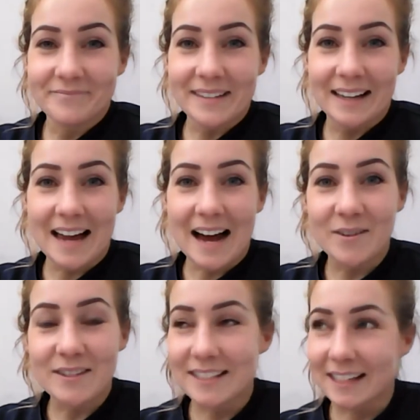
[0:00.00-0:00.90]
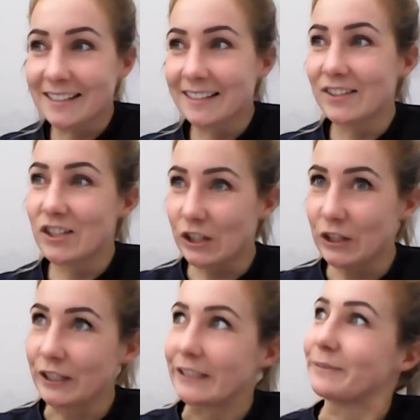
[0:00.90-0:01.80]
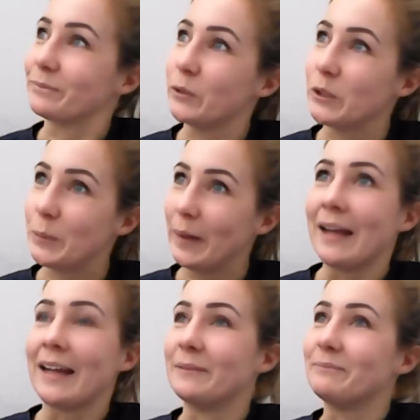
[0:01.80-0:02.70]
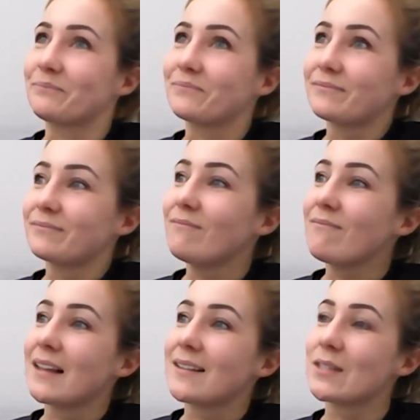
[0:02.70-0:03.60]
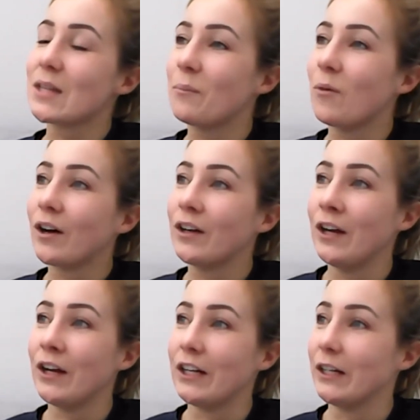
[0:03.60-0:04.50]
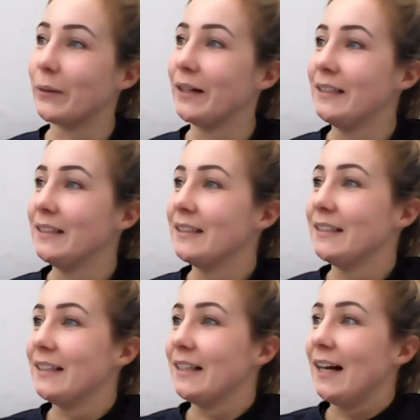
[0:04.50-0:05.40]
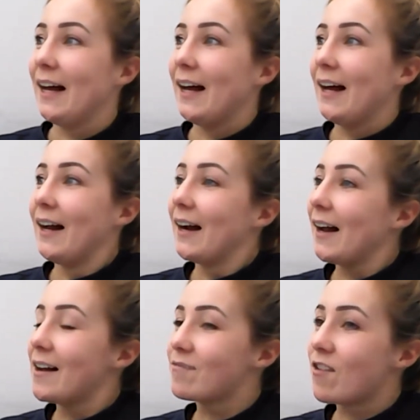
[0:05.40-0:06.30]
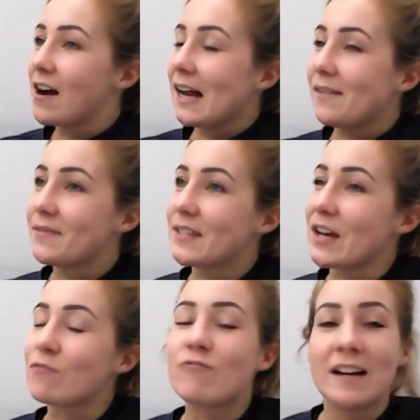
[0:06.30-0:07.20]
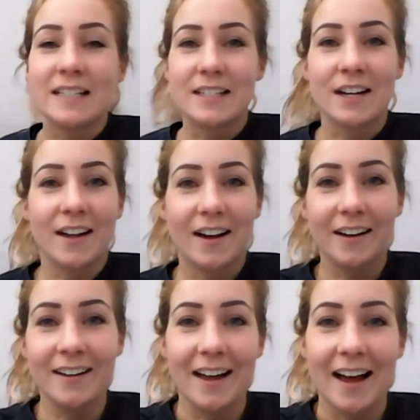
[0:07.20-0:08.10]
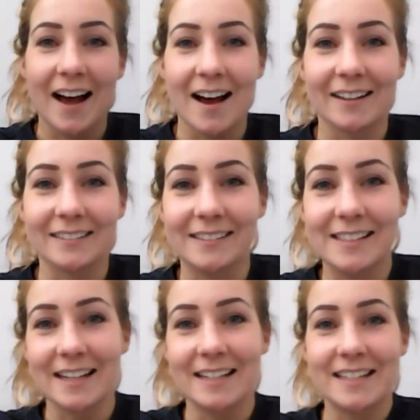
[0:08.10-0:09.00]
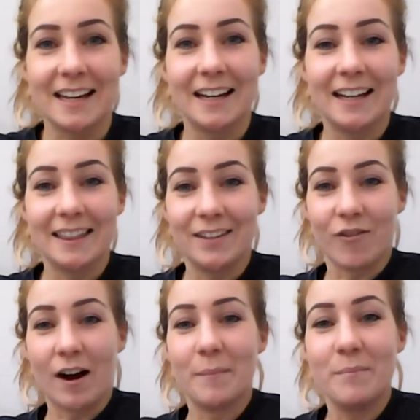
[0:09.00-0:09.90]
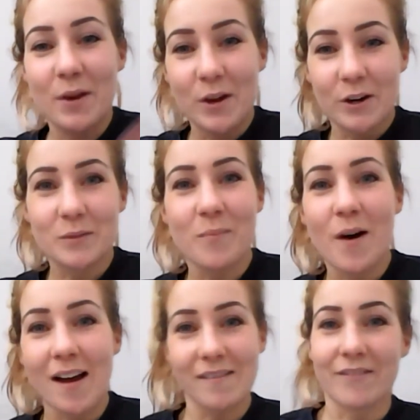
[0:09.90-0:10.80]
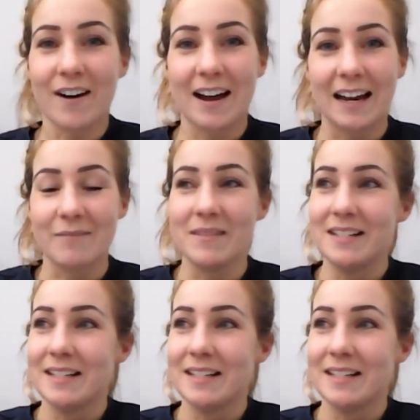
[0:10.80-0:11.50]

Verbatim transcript: An outstanding student would be someone who arrives ready to learn and is in the right mood, mind frame.